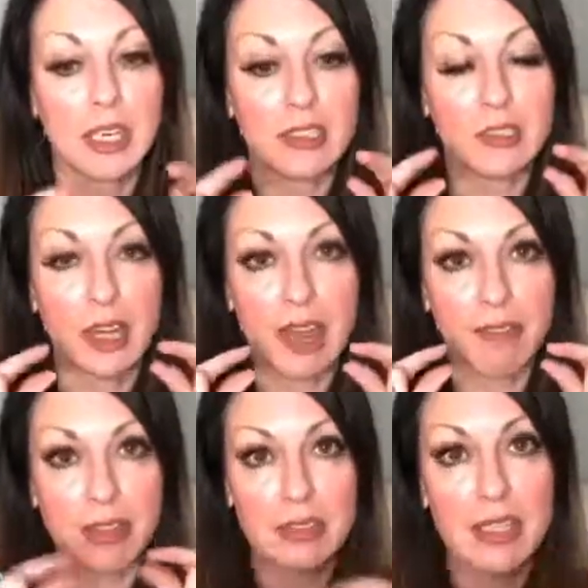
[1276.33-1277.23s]
and it's going to
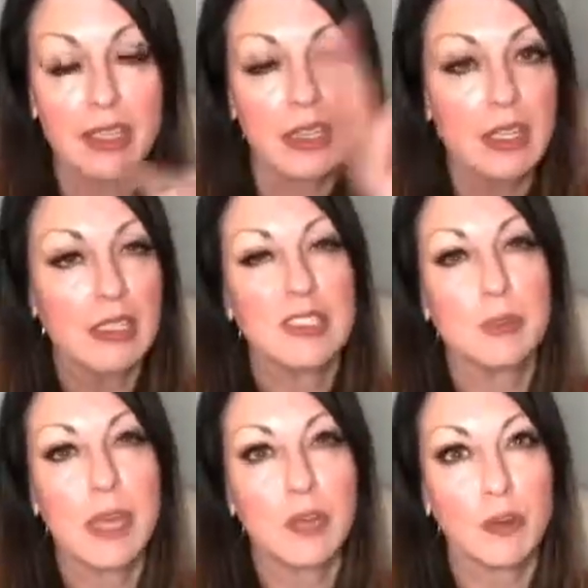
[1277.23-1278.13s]
have the link to
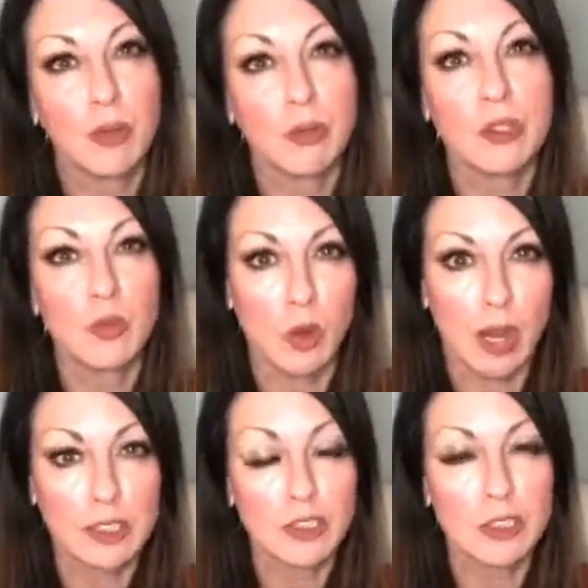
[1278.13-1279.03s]
my group to
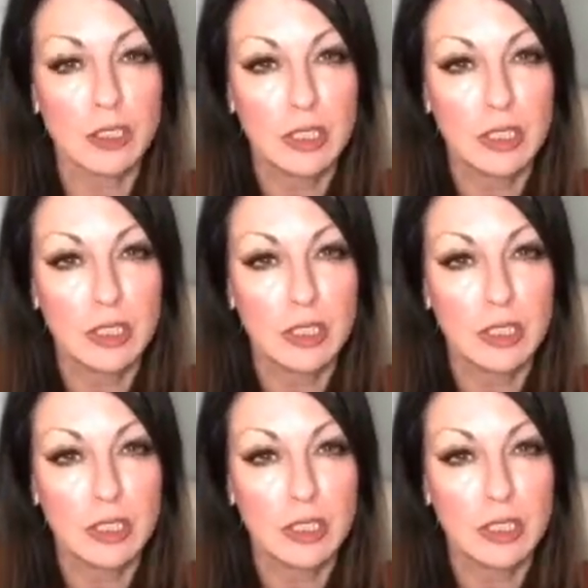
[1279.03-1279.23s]
watch